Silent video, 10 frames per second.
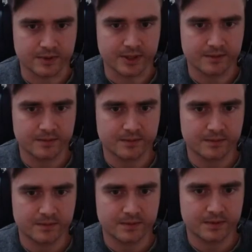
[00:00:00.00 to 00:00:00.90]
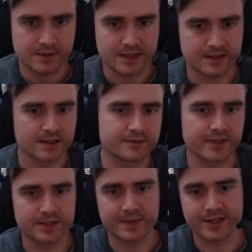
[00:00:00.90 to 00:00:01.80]
Okay, and he doesn't
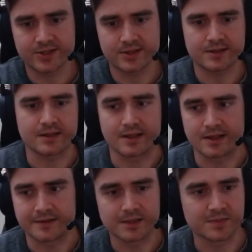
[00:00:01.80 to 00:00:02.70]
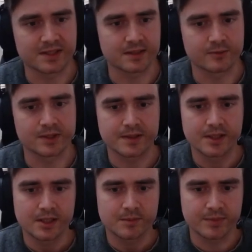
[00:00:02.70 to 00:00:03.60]
face bash, and that means I win.
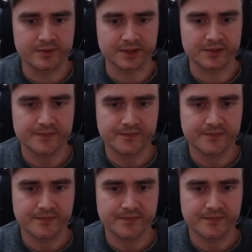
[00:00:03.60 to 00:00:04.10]
Perfect.